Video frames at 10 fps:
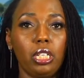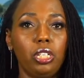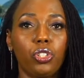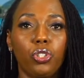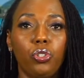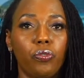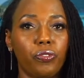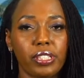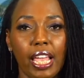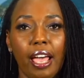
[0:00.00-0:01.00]
Each
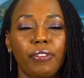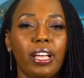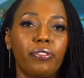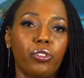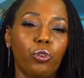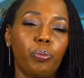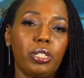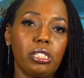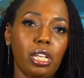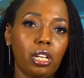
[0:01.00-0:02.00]
staff has to
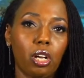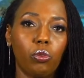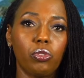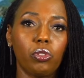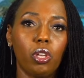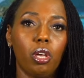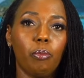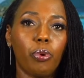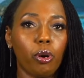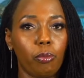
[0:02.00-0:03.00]
open 10 accounts
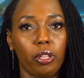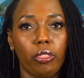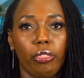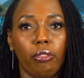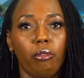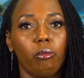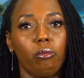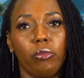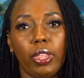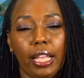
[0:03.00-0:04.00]
per month.
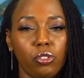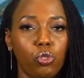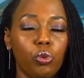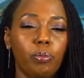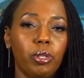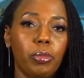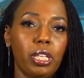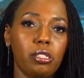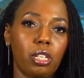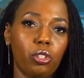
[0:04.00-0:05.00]
That's doable
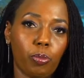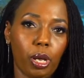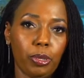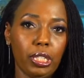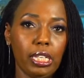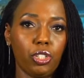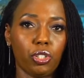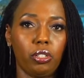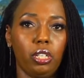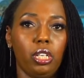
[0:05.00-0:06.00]
based on your
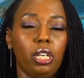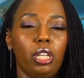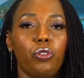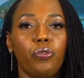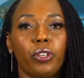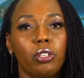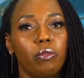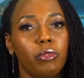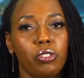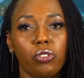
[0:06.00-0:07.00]
population. And you figure
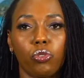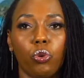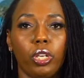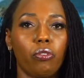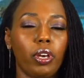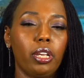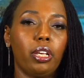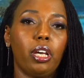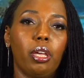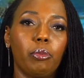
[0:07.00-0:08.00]
this is going
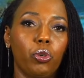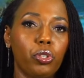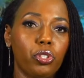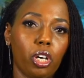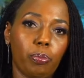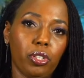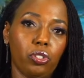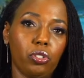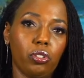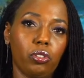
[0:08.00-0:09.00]
great, I'm going to up it
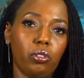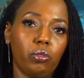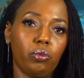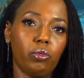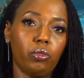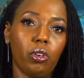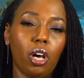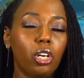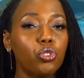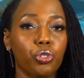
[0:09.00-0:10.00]
to
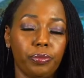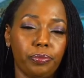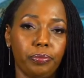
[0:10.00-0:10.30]
100.